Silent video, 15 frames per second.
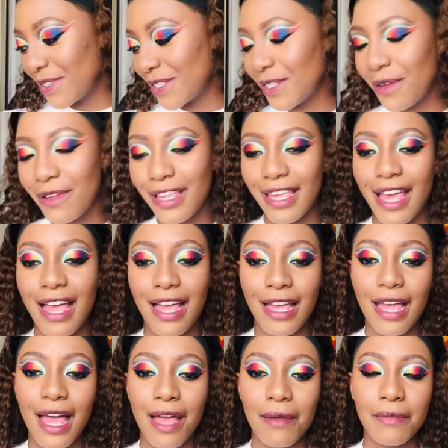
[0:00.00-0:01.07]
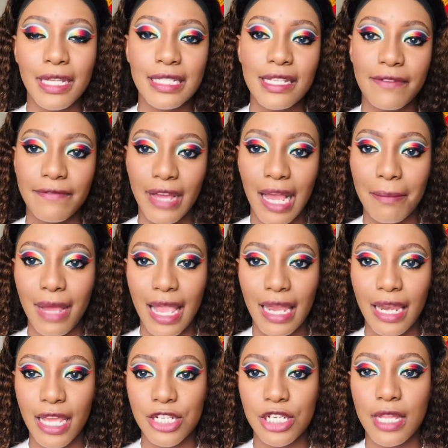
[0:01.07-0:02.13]
So yeah, ithi ngifake ama
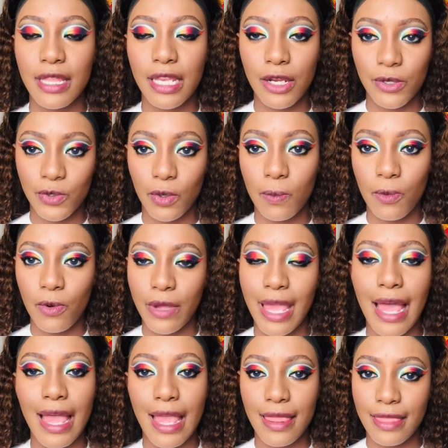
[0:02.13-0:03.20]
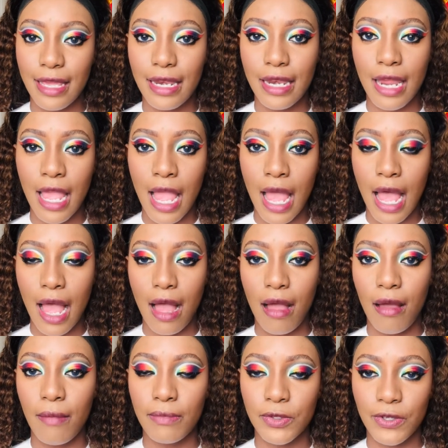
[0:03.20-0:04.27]
eyelash and then ngizobuya and then
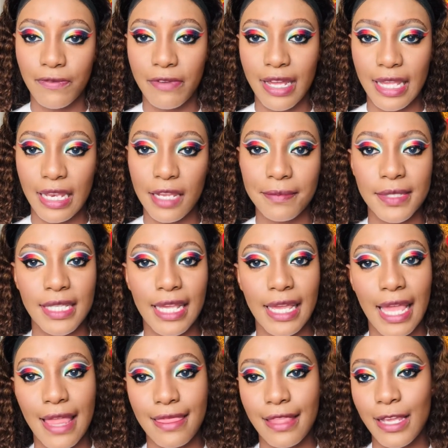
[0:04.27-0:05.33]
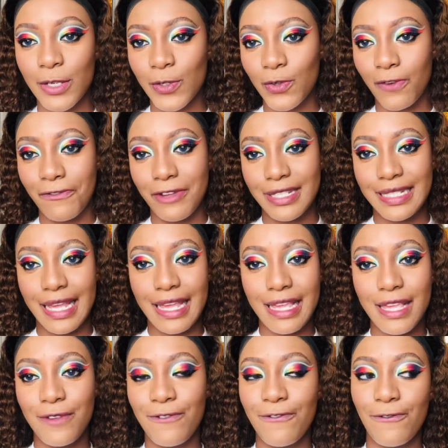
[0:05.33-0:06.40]
ngizofaka i-lipstick and then soveza
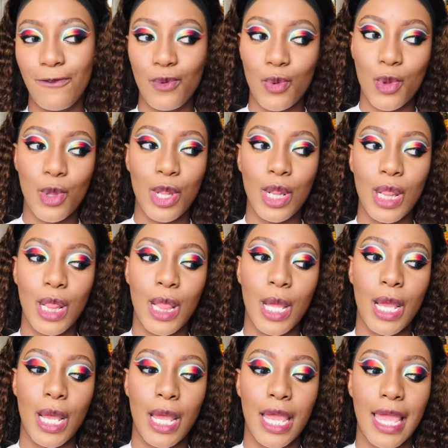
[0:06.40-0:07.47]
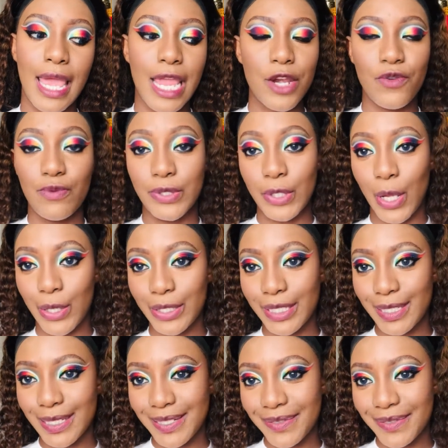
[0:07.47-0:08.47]
i-full end result.